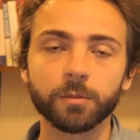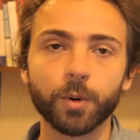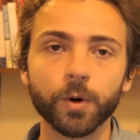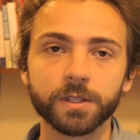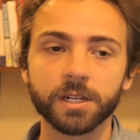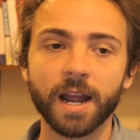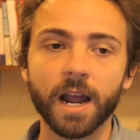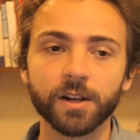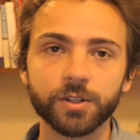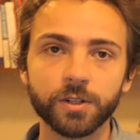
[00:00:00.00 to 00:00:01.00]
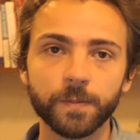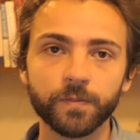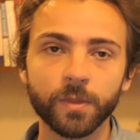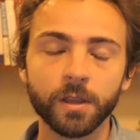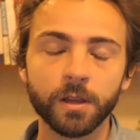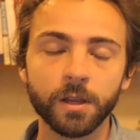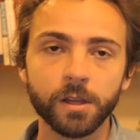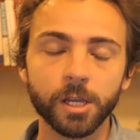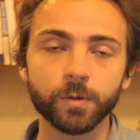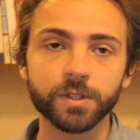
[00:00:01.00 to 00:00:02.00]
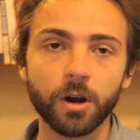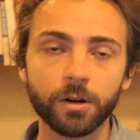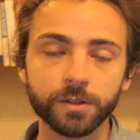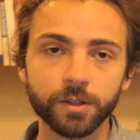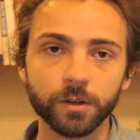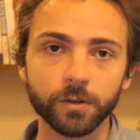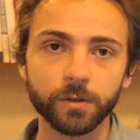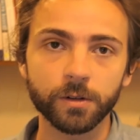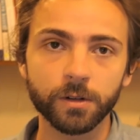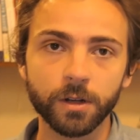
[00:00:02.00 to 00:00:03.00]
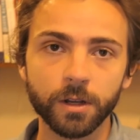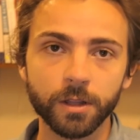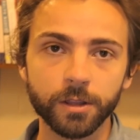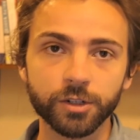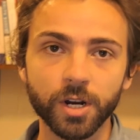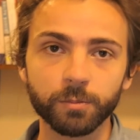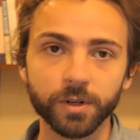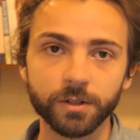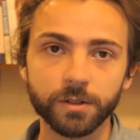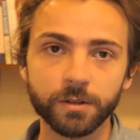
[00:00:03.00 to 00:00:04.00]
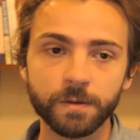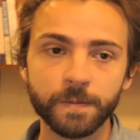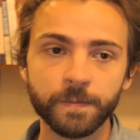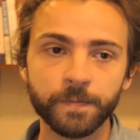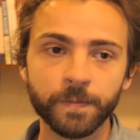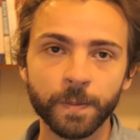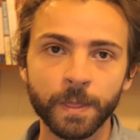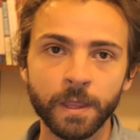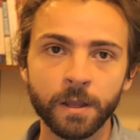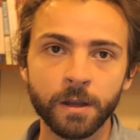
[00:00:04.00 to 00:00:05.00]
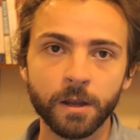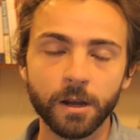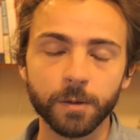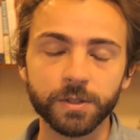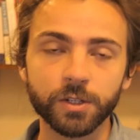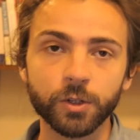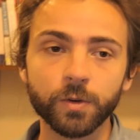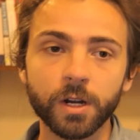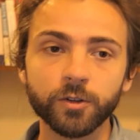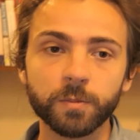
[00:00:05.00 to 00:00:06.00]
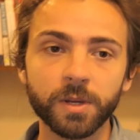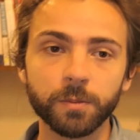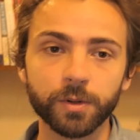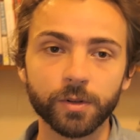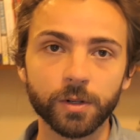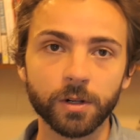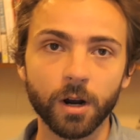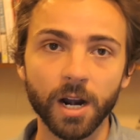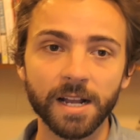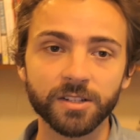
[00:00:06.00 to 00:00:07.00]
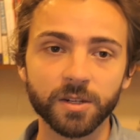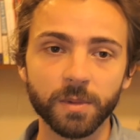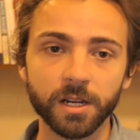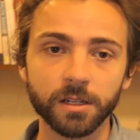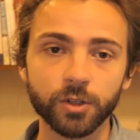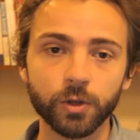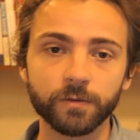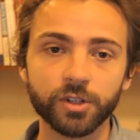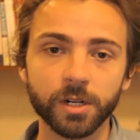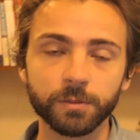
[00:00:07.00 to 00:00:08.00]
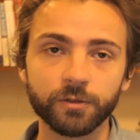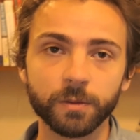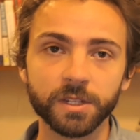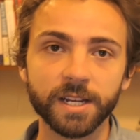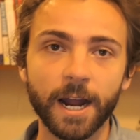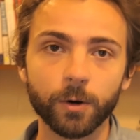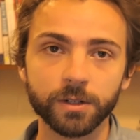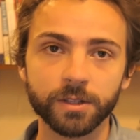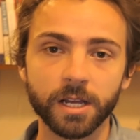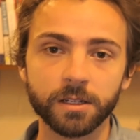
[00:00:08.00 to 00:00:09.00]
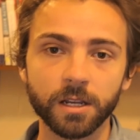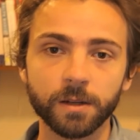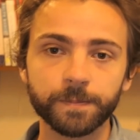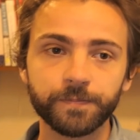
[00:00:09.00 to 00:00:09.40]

the poison ash. It was also the jumpers. Up to 200 people are estimated to have jumped from the towers that day.